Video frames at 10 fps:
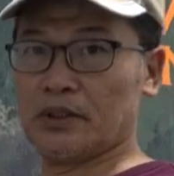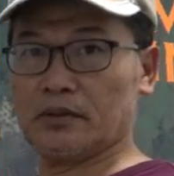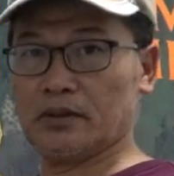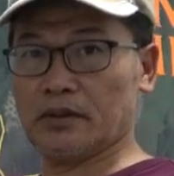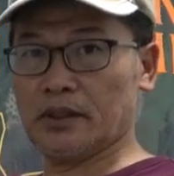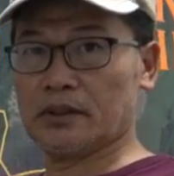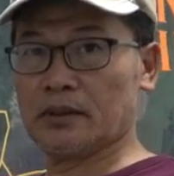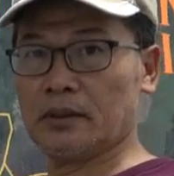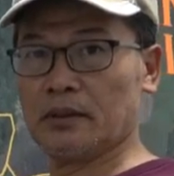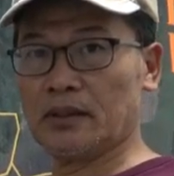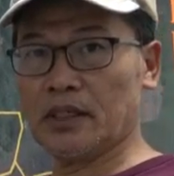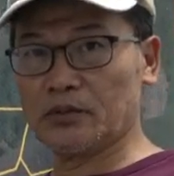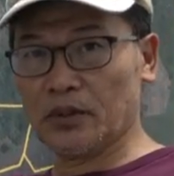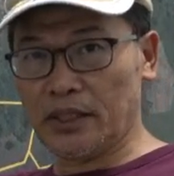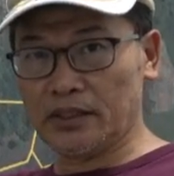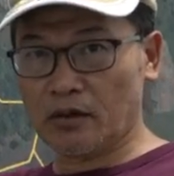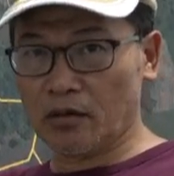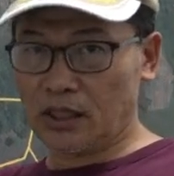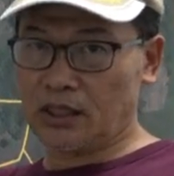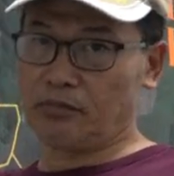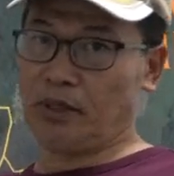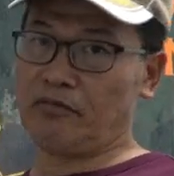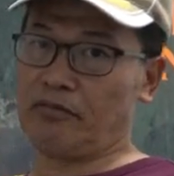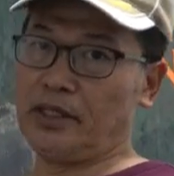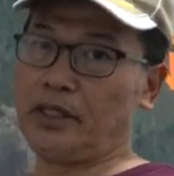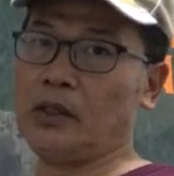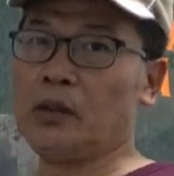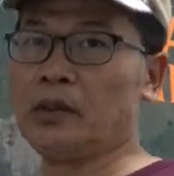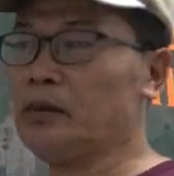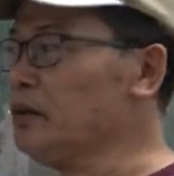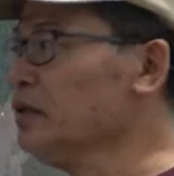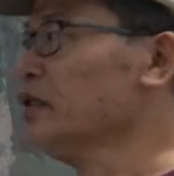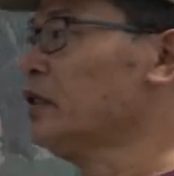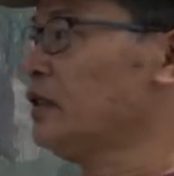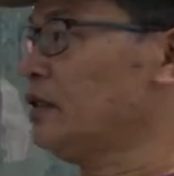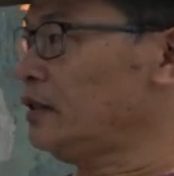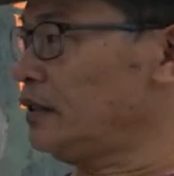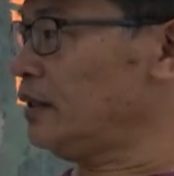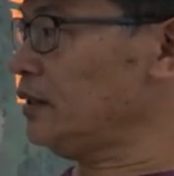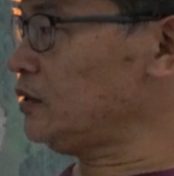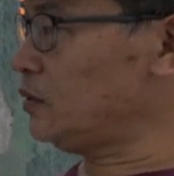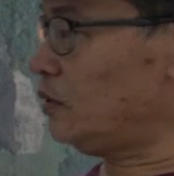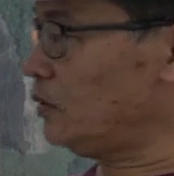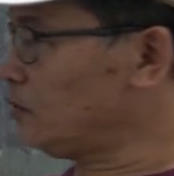to do this. That's why it's a collective effort. Yeah. So